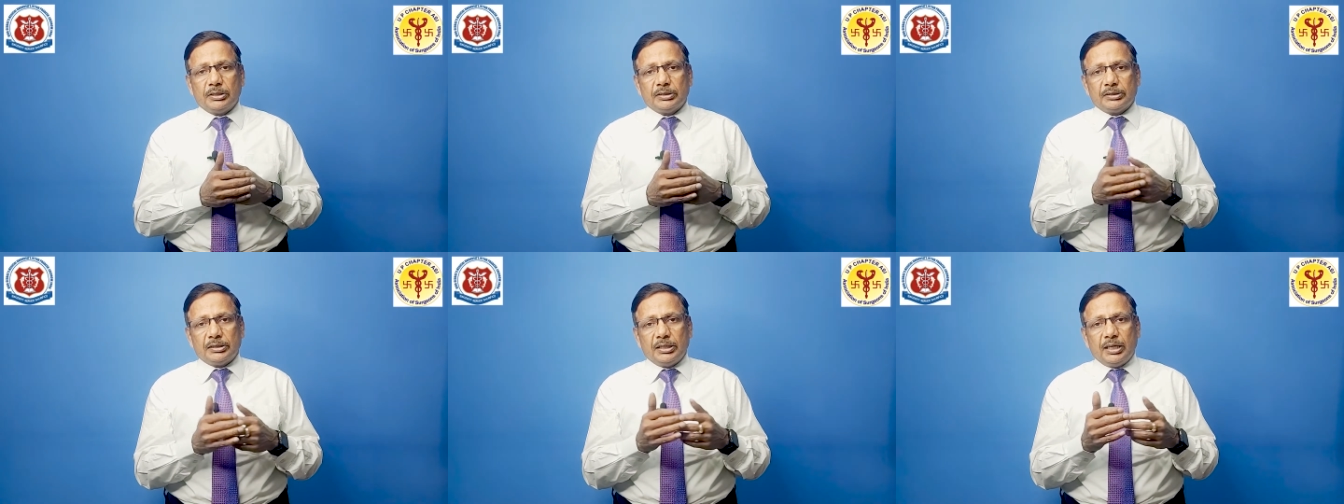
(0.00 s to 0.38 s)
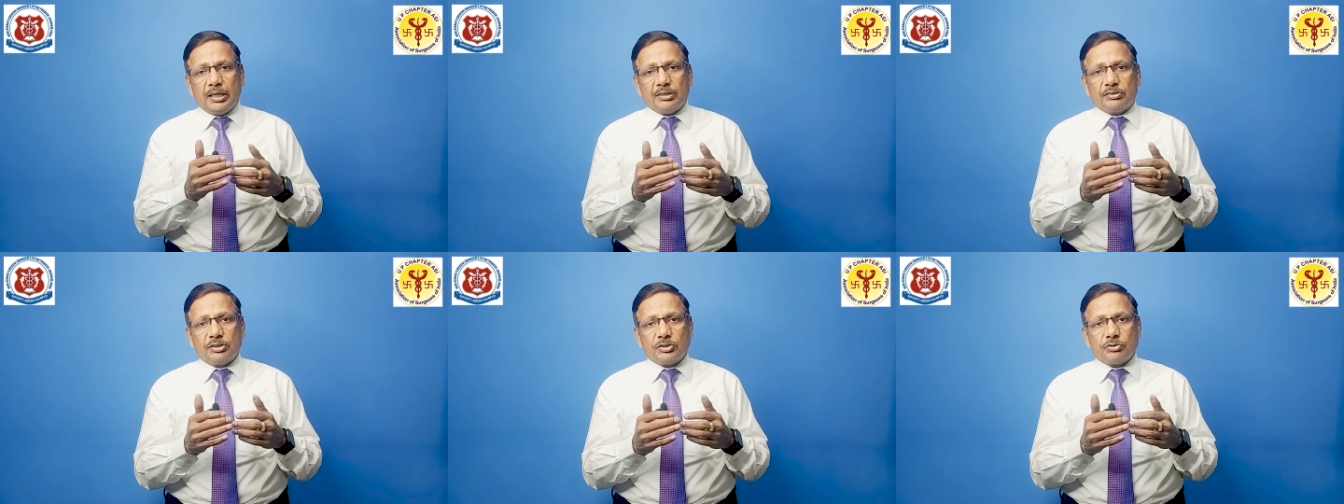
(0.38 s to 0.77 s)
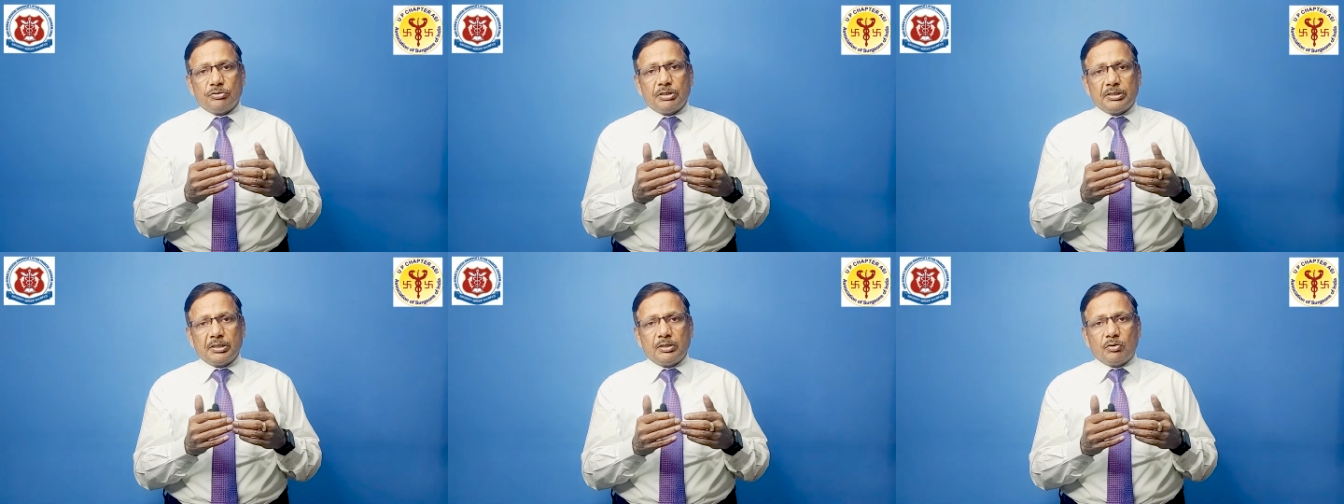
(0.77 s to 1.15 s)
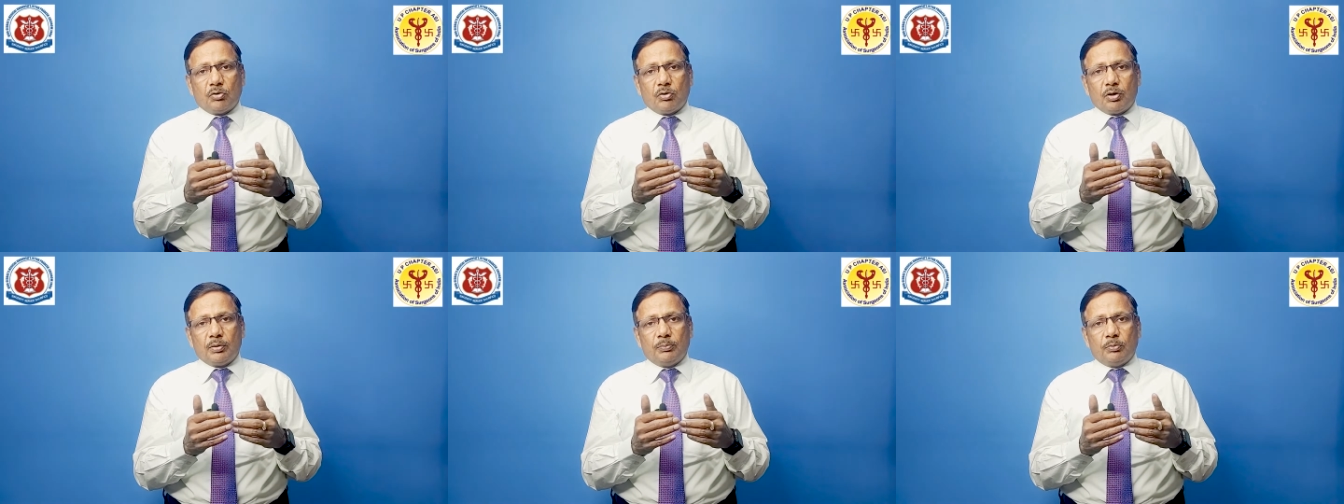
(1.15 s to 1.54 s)
They are situated
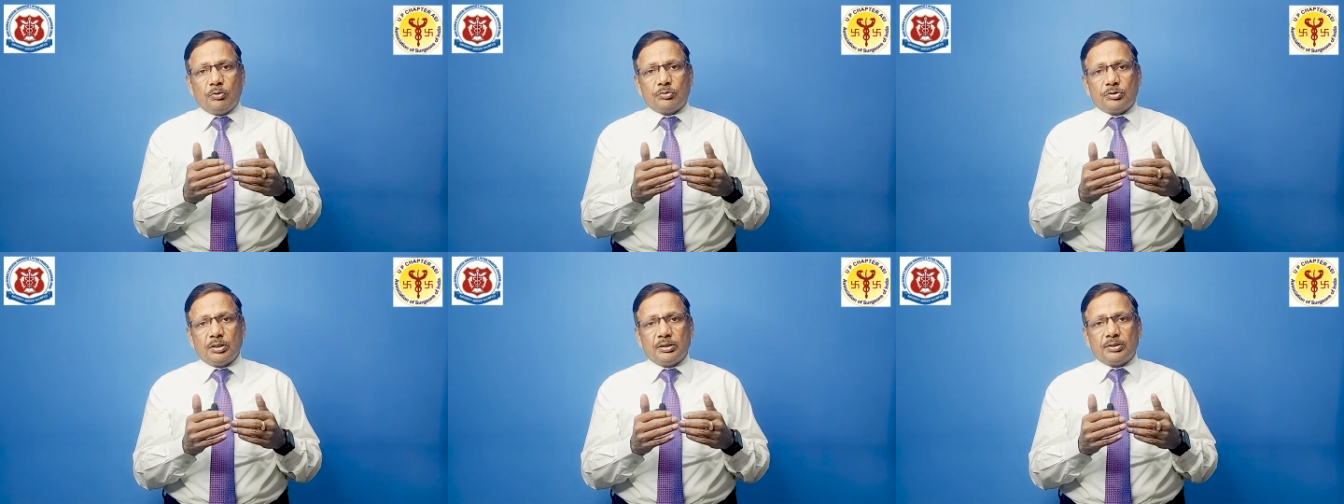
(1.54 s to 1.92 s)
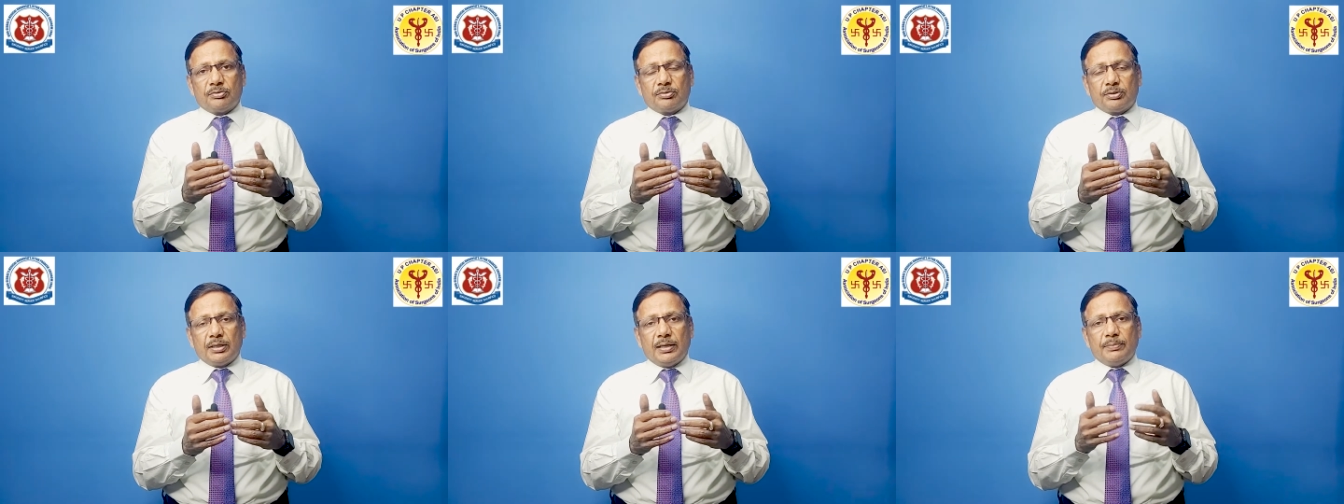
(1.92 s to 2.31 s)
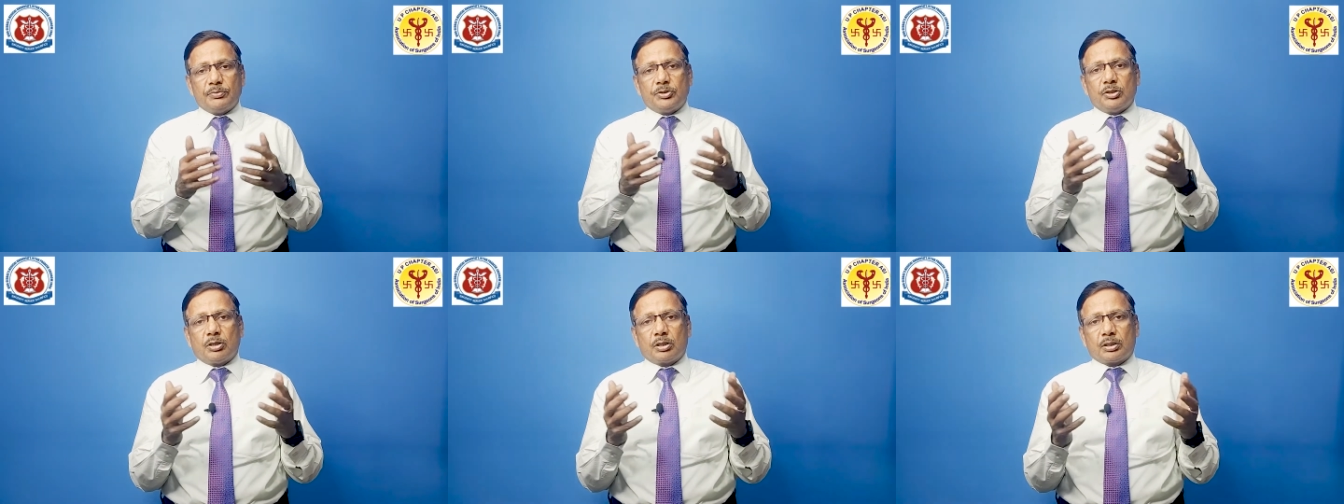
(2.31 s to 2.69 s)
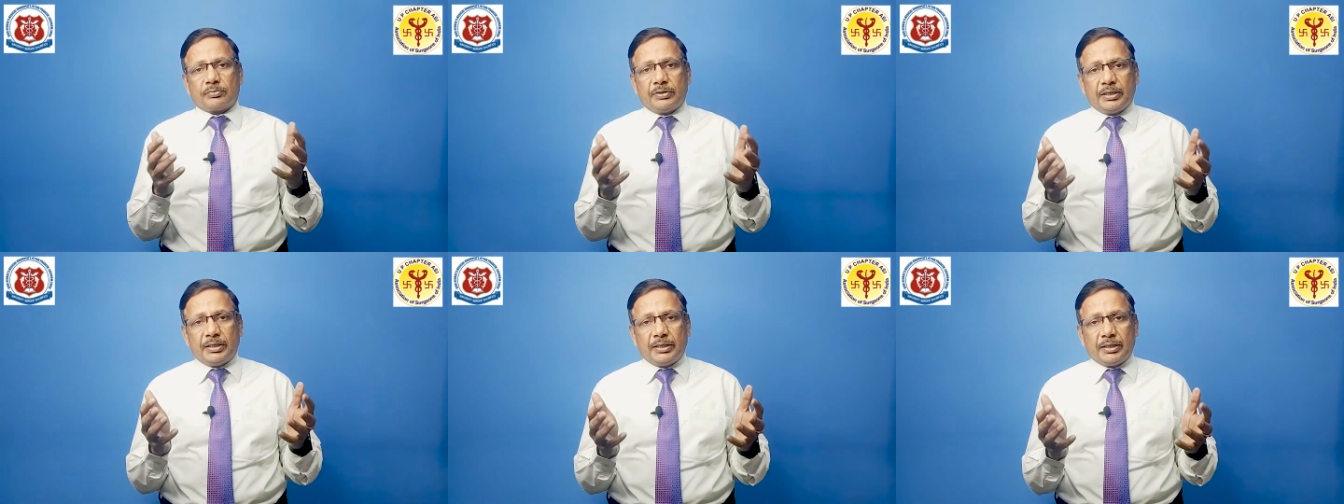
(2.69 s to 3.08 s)
almost in the same
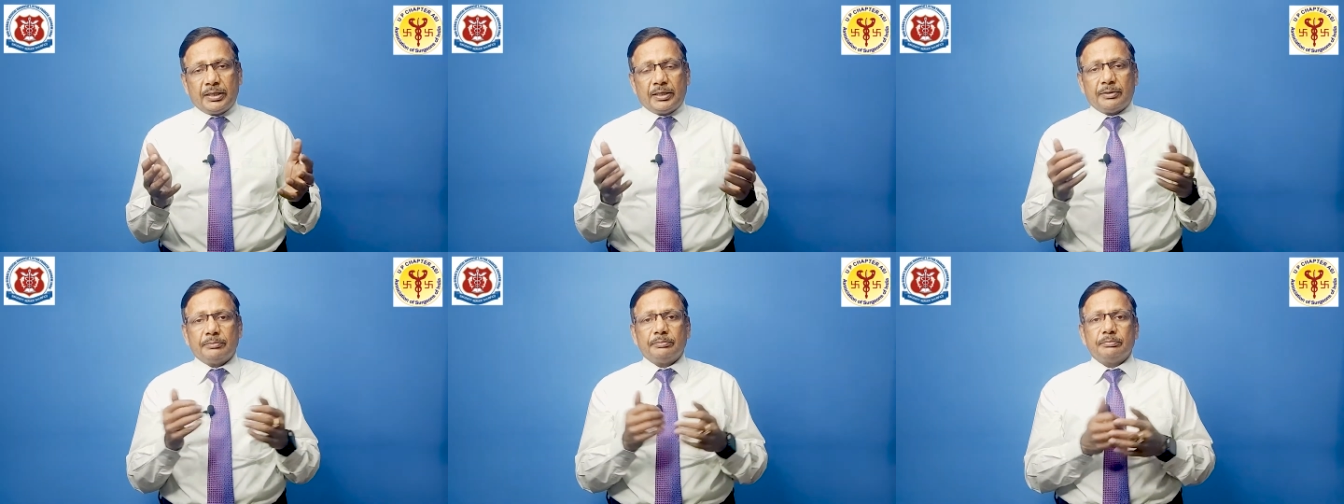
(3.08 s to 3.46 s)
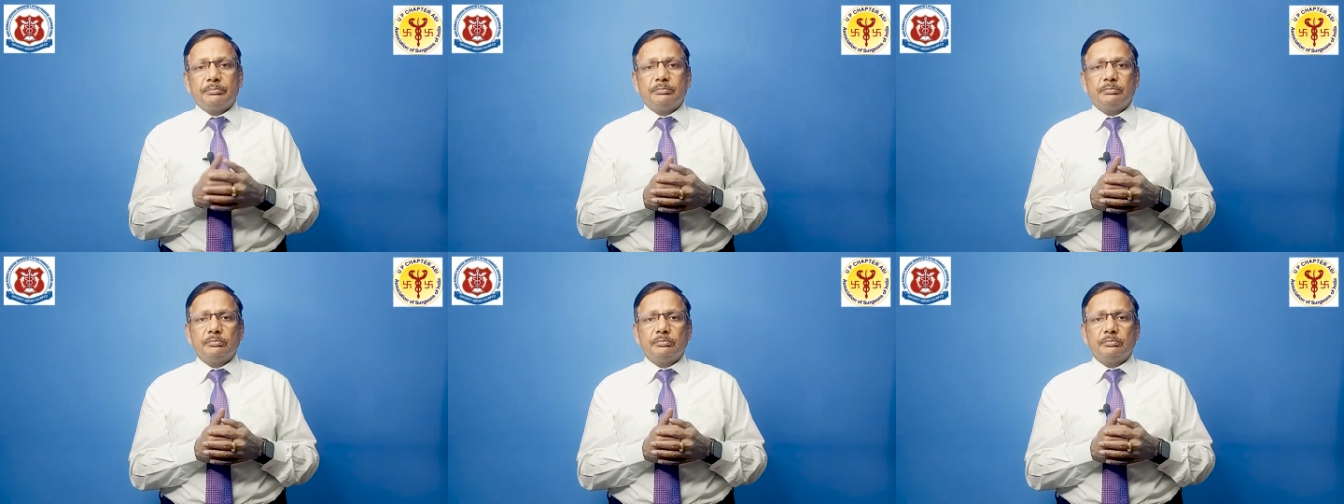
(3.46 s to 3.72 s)
geographical area.